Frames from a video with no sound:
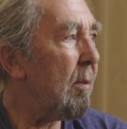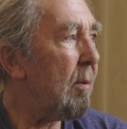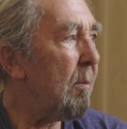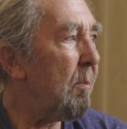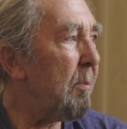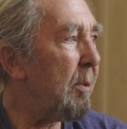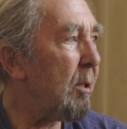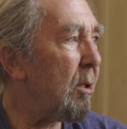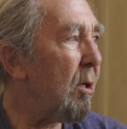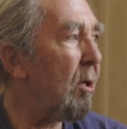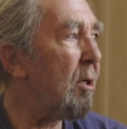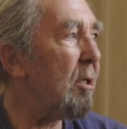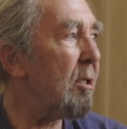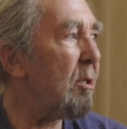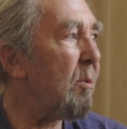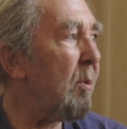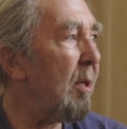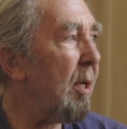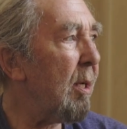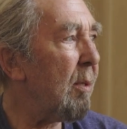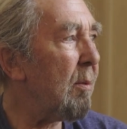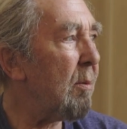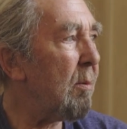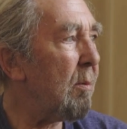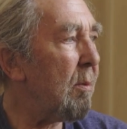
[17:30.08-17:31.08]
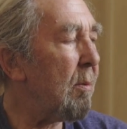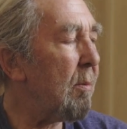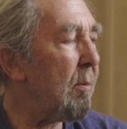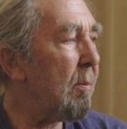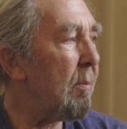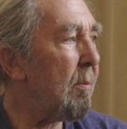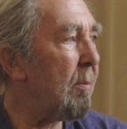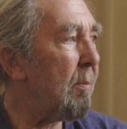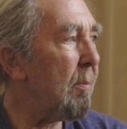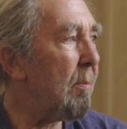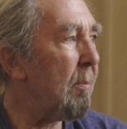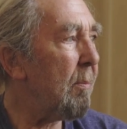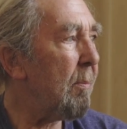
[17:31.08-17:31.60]
because we
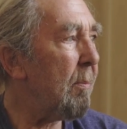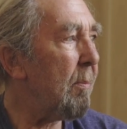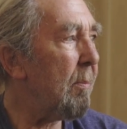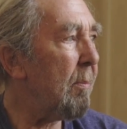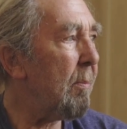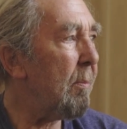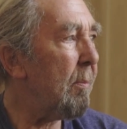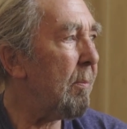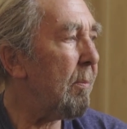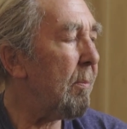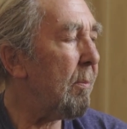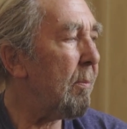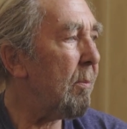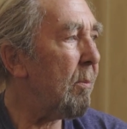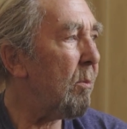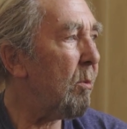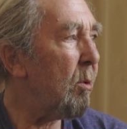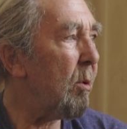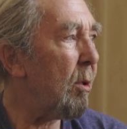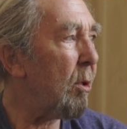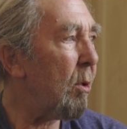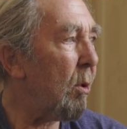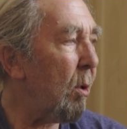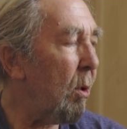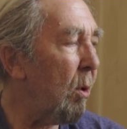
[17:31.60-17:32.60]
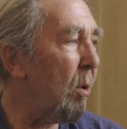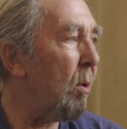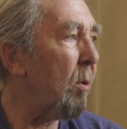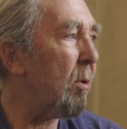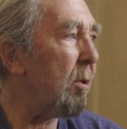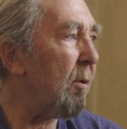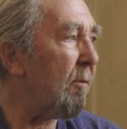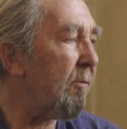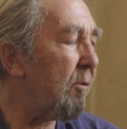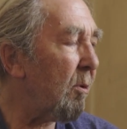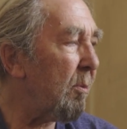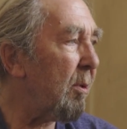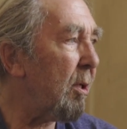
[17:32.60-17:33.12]
were
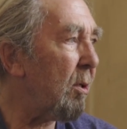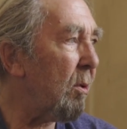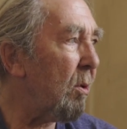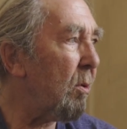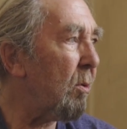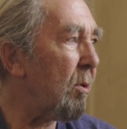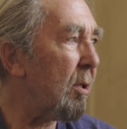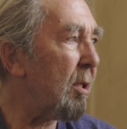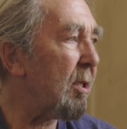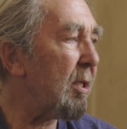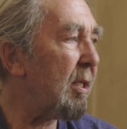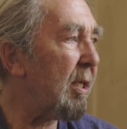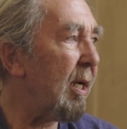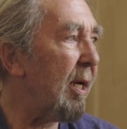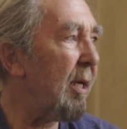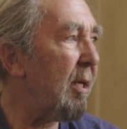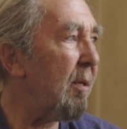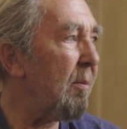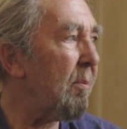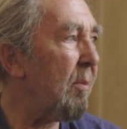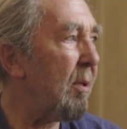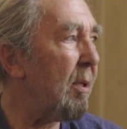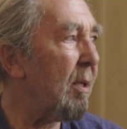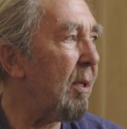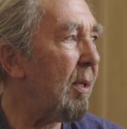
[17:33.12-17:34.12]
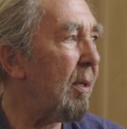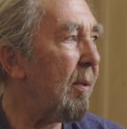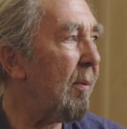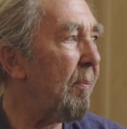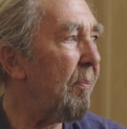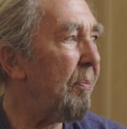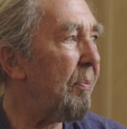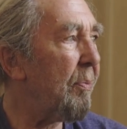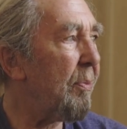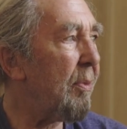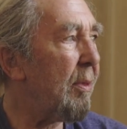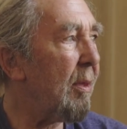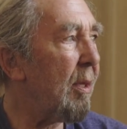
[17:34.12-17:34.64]
older, from an older time, and
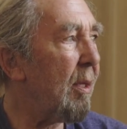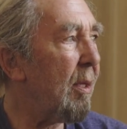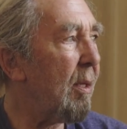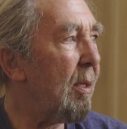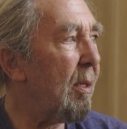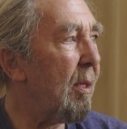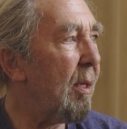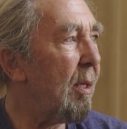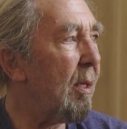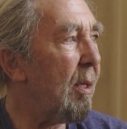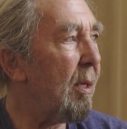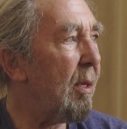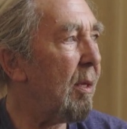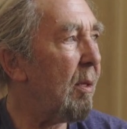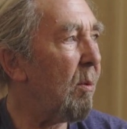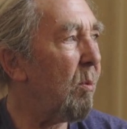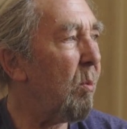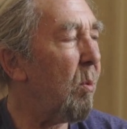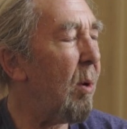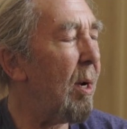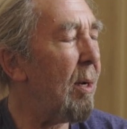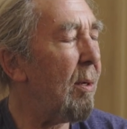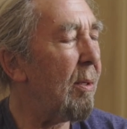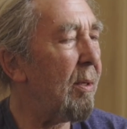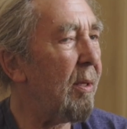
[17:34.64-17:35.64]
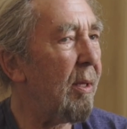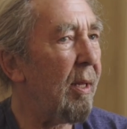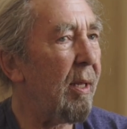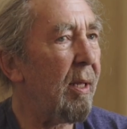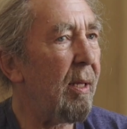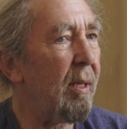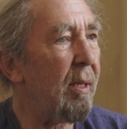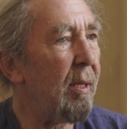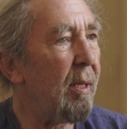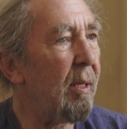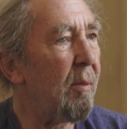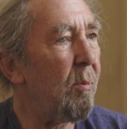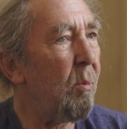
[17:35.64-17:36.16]
the
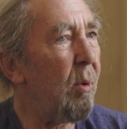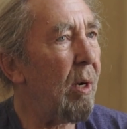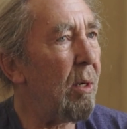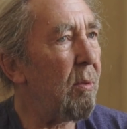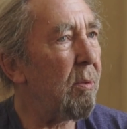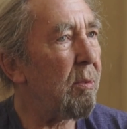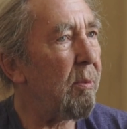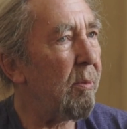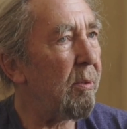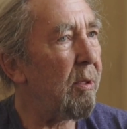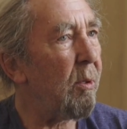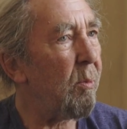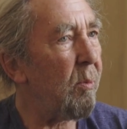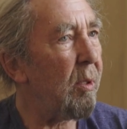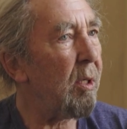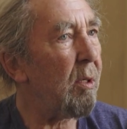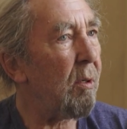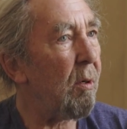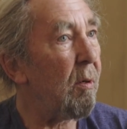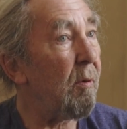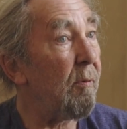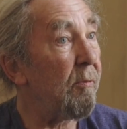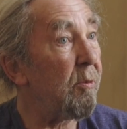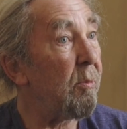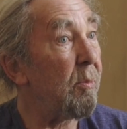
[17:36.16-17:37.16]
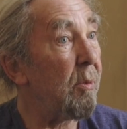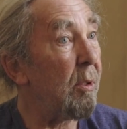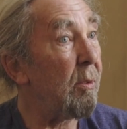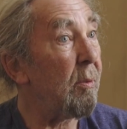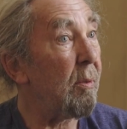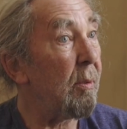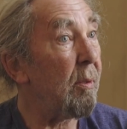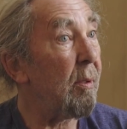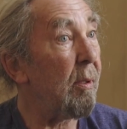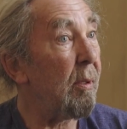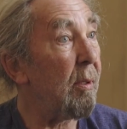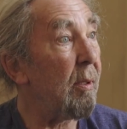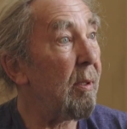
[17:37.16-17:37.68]
welcome that we got from
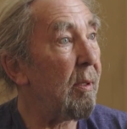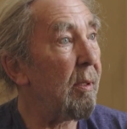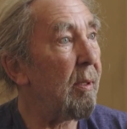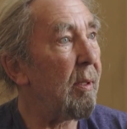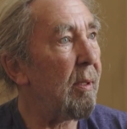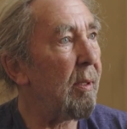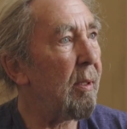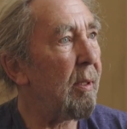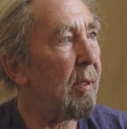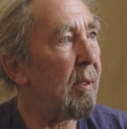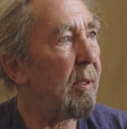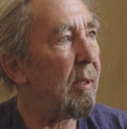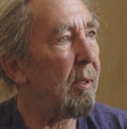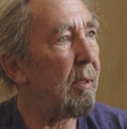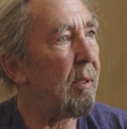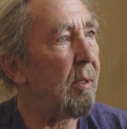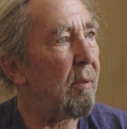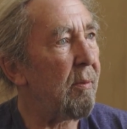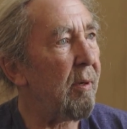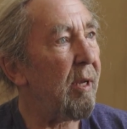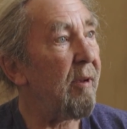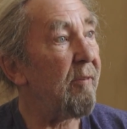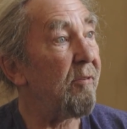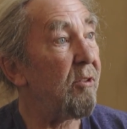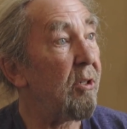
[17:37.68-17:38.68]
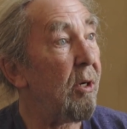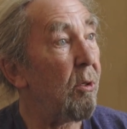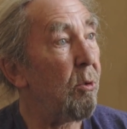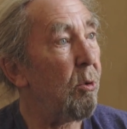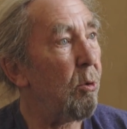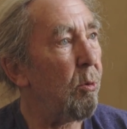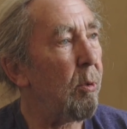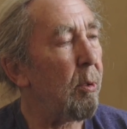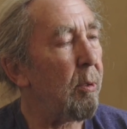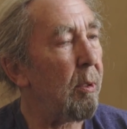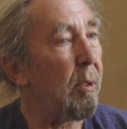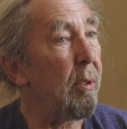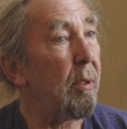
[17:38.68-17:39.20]
the rave
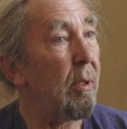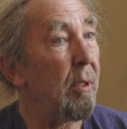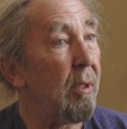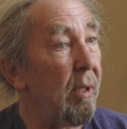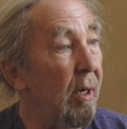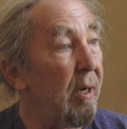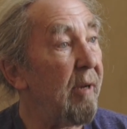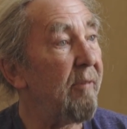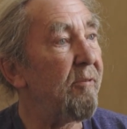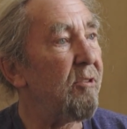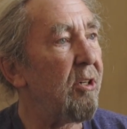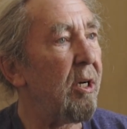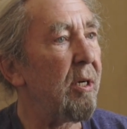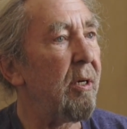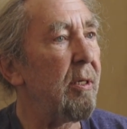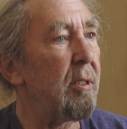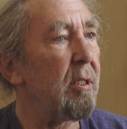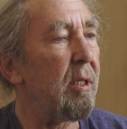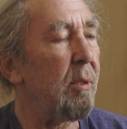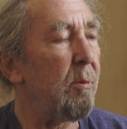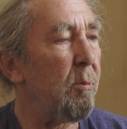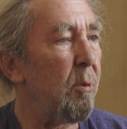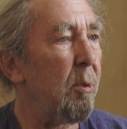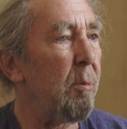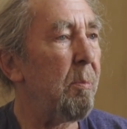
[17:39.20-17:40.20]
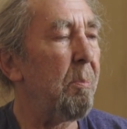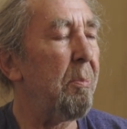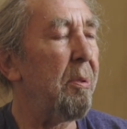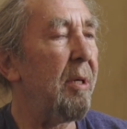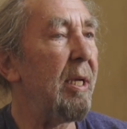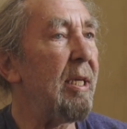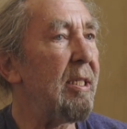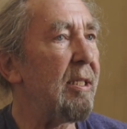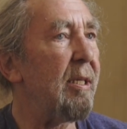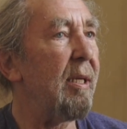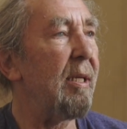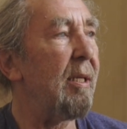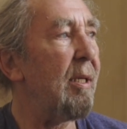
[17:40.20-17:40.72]
generation that were
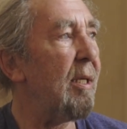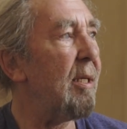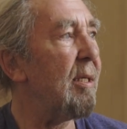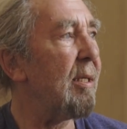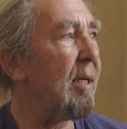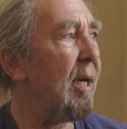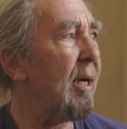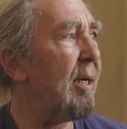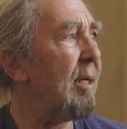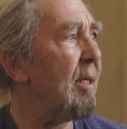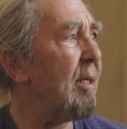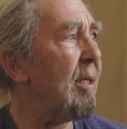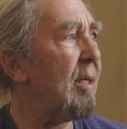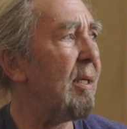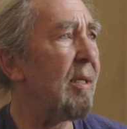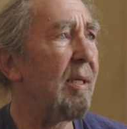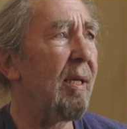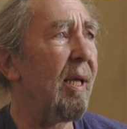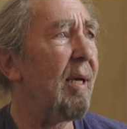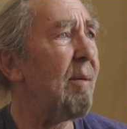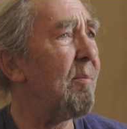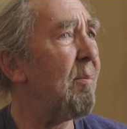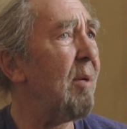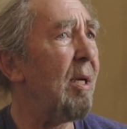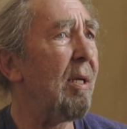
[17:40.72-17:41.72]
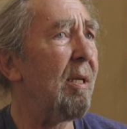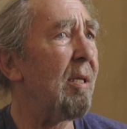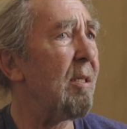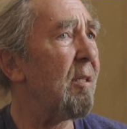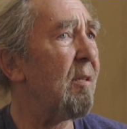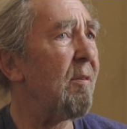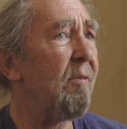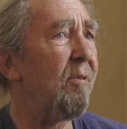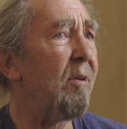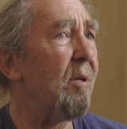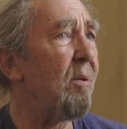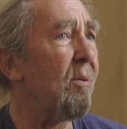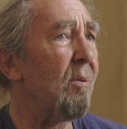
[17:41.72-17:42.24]
embracing these ideas, that made
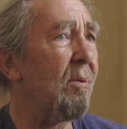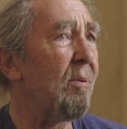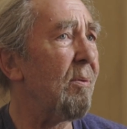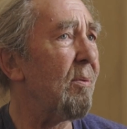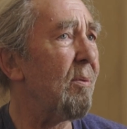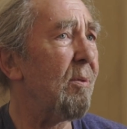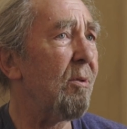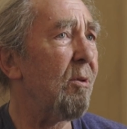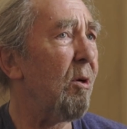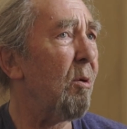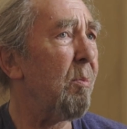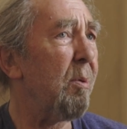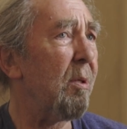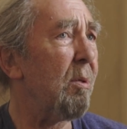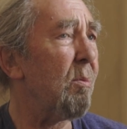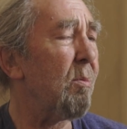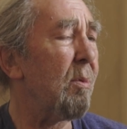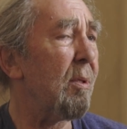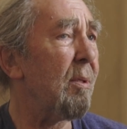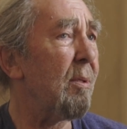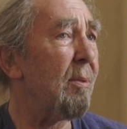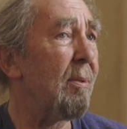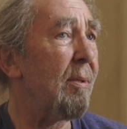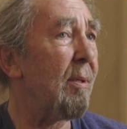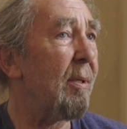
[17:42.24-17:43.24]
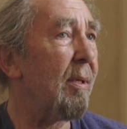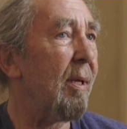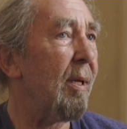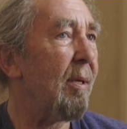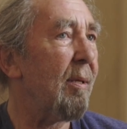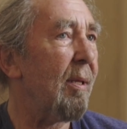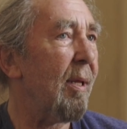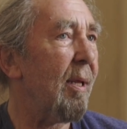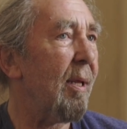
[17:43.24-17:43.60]
us feel top of the world. That